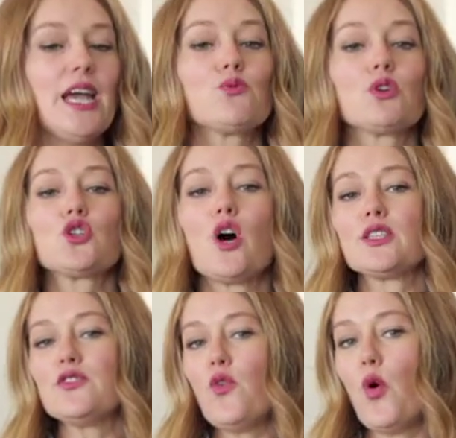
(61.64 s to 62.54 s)
It will
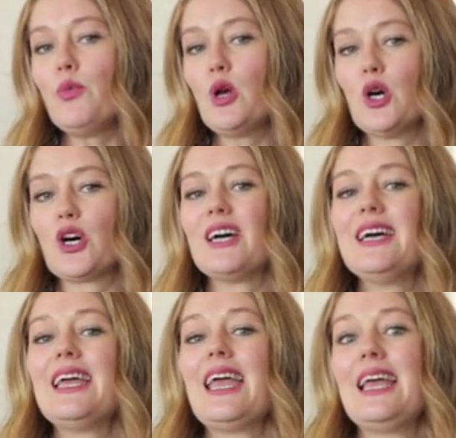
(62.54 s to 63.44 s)
transform your look
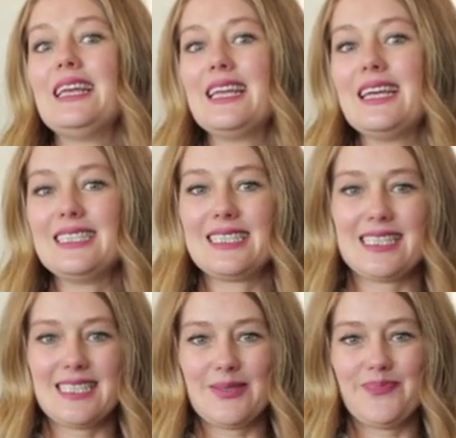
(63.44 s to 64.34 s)
in an
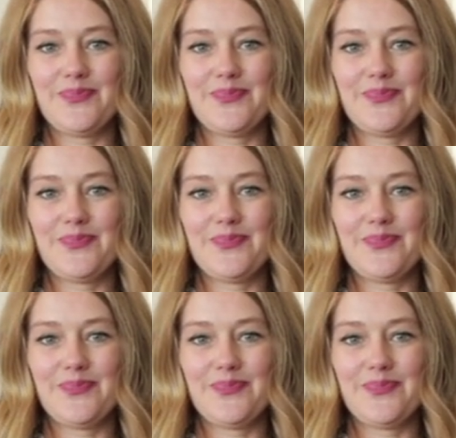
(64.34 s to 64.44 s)
instant.